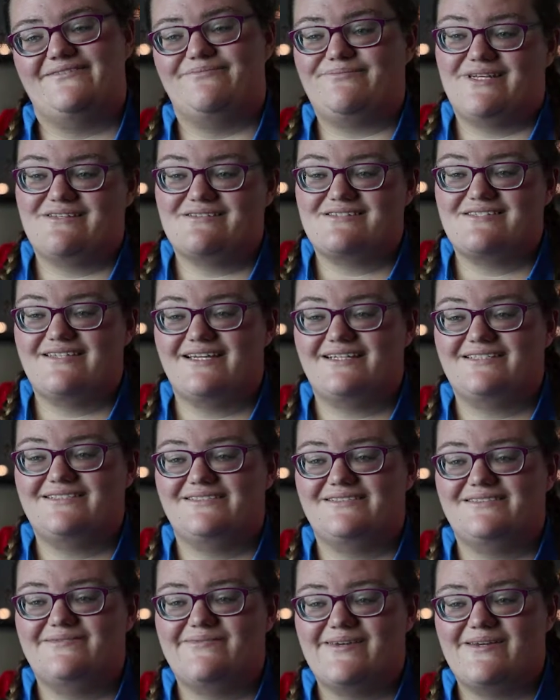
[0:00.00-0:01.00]
You've been
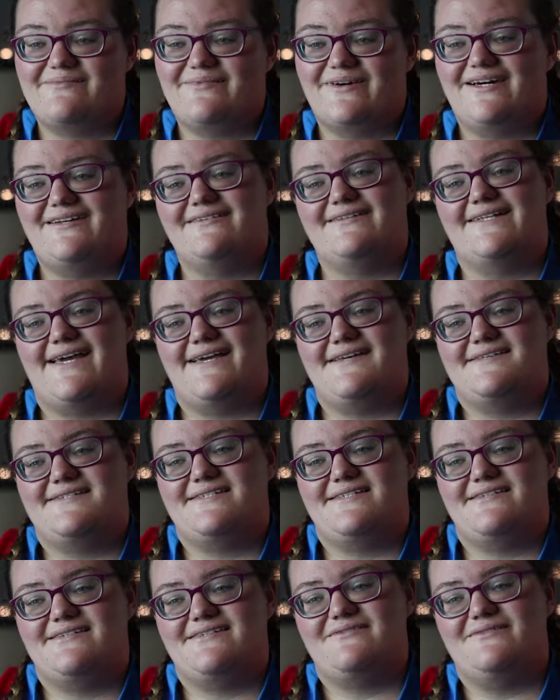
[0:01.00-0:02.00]
selected to be part of the
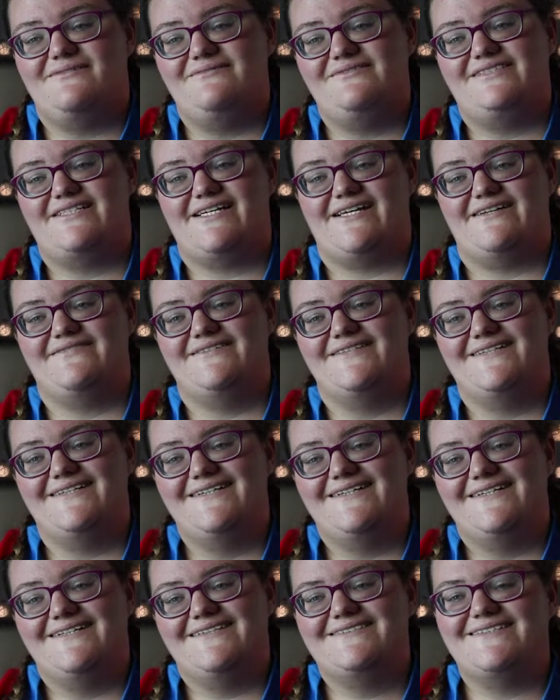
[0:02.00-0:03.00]
ACU swim team.
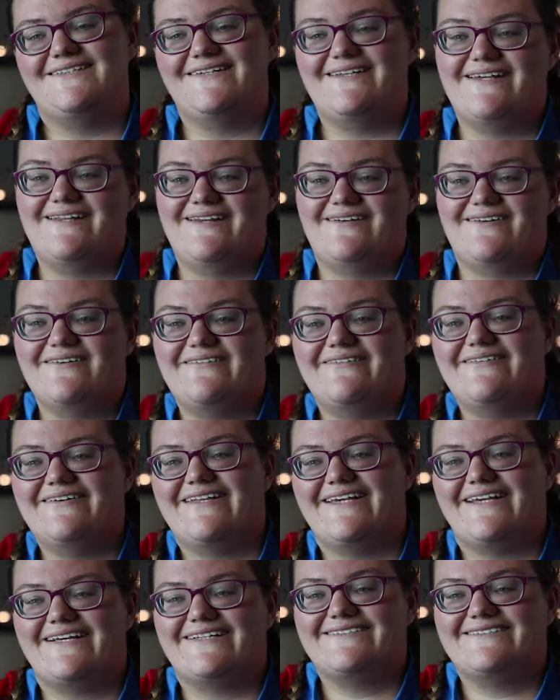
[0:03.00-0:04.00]
So then I got really